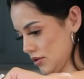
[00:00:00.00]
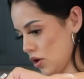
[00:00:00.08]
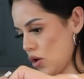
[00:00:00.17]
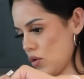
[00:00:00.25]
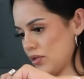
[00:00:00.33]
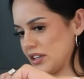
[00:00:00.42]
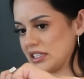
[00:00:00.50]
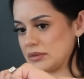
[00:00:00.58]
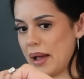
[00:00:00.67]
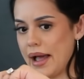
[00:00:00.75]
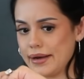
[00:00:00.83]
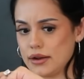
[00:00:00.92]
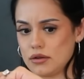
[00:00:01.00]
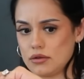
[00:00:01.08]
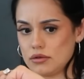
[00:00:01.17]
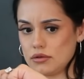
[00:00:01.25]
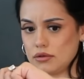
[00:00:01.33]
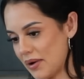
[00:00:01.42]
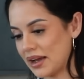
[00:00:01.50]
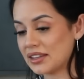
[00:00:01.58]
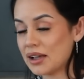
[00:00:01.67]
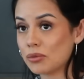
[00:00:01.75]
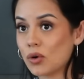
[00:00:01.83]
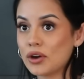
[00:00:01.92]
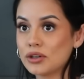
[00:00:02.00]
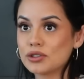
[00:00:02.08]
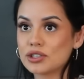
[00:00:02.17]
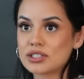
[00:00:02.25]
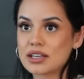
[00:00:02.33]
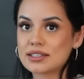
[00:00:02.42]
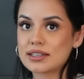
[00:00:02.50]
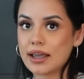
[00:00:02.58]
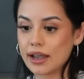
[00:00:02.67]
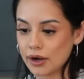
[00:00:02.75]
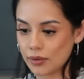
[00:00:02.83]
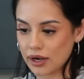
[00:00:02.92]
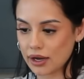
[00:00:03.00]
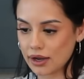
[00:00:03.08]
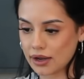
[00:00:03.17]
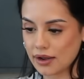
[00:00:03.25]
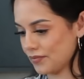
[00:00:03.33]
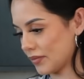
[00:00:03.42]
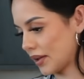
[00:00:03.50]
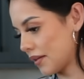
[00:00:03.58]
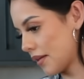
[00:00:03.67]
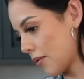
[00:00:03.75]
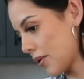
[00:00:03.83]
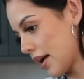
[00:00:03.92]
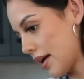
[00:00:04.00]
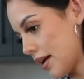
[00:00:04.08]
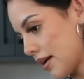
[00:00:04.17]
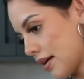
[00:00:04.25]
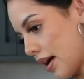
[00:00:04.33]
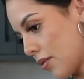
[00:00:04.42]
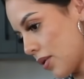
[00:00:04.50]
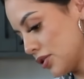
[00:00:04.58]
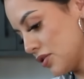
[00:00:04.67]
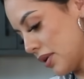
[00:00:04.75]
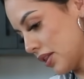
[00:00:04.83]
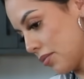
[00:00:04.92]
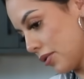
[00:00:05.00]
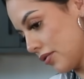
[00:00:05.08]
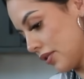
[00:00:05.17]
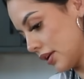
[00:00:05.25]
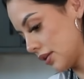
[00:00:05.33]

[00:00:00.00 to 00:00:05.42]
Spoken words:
Oh, this is bad. I think I'm going to just tear it. That way, I want to make the front